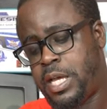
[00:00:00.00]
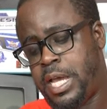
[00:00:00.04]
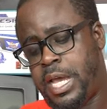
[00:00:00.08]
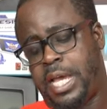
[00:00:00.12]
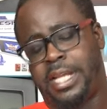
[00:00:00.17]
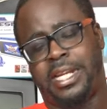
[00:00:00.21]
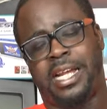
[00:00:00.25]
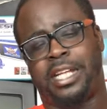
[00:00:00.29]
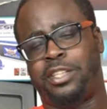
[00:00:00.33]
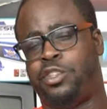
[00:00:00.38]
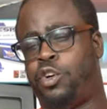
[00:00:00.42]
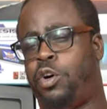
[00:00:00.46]

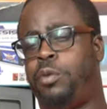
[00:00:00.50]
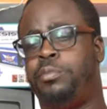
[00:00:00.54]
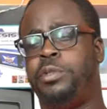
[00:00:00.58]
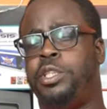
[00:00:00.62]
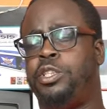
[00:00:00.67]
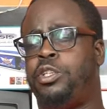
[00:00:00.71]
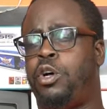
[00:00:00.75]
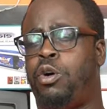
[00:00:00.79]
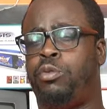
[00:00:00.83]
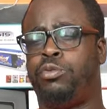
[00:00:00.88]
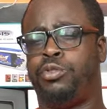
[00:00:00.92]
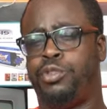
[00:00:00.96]
and I
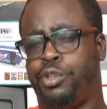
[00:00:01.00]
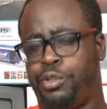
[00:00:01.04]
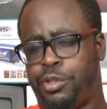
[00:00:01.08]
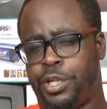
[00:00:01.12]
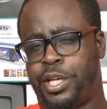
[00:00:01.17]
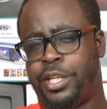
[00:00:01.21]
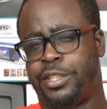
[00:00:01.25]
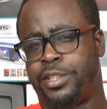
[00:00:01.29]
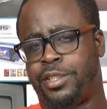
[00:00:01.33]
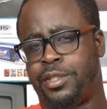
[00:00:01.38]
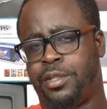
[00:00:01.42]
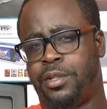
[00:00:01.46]
normally don't do
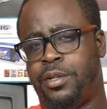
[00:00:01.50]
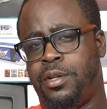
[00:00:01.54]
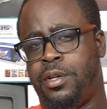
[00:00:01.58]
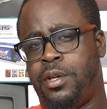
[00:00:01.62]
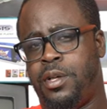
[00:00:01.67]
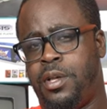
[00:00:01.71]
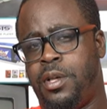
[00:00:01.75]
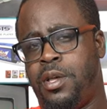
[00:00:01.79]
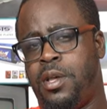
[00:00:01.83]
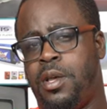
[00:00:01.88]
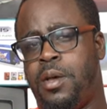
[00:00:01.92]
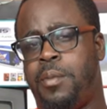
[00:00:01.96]
this,
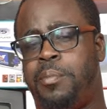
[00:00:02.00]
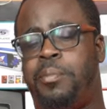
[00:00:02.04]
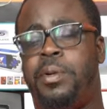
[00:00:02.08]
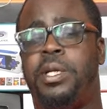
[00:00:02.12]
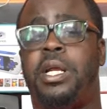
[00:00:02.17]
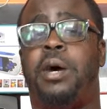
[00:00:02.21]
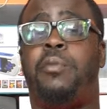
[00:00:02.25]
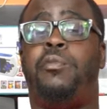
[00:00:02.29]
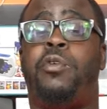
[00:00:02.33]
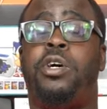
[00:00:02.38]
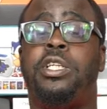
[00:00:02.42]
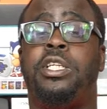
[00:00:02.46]

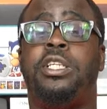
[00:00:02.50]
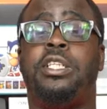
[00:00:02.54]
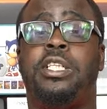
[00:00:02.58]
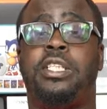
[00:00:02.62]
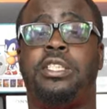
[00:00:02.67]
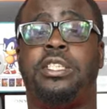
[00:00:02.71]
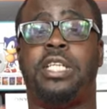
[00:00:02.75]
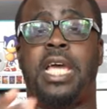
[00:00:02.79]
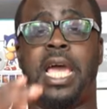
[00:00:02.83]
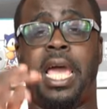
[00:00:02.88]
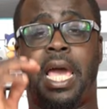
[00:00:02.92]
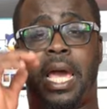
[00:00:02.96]
but I wanted
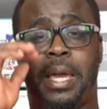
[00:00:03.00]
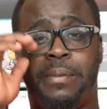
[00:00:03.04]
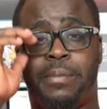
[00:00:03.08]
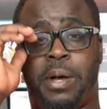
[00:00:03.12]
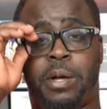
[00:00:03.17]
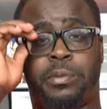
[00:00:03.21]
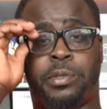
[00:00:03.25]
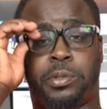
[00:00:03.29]
this game.